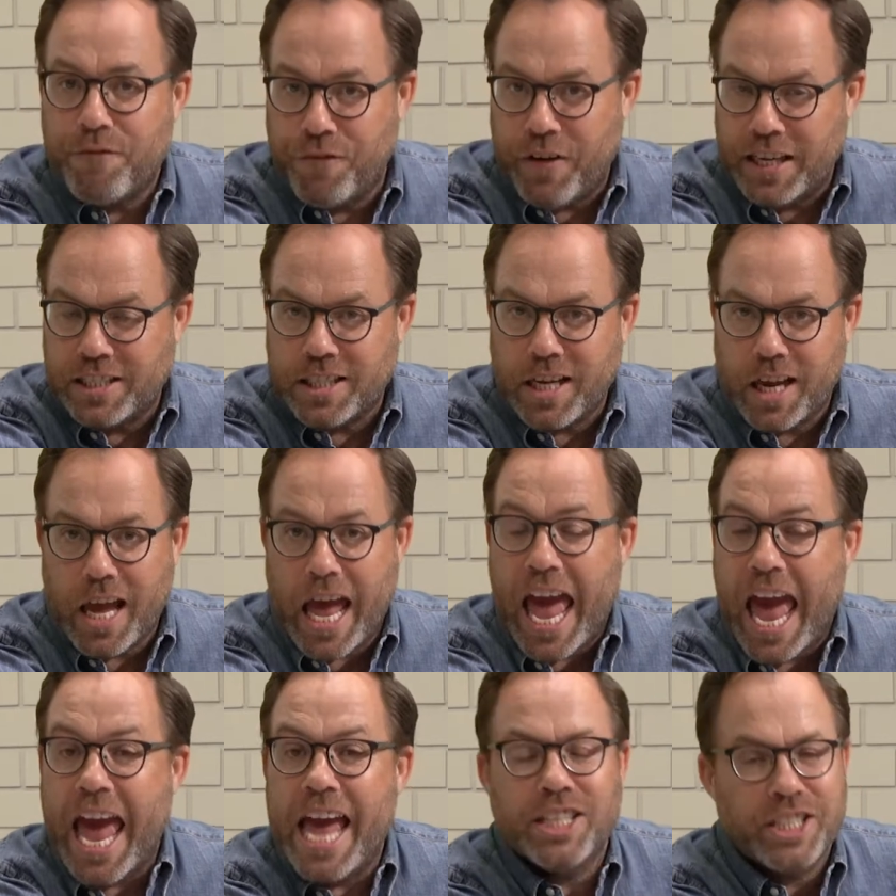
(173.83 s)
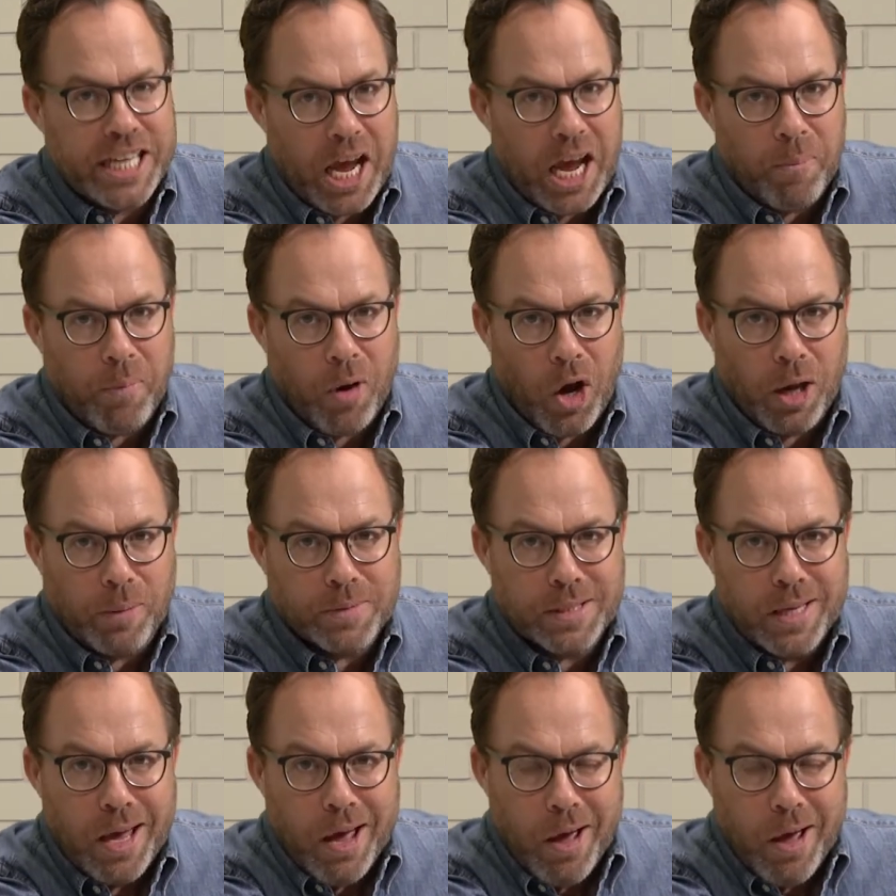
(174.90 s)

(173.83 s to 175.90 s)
fascia and downpipes.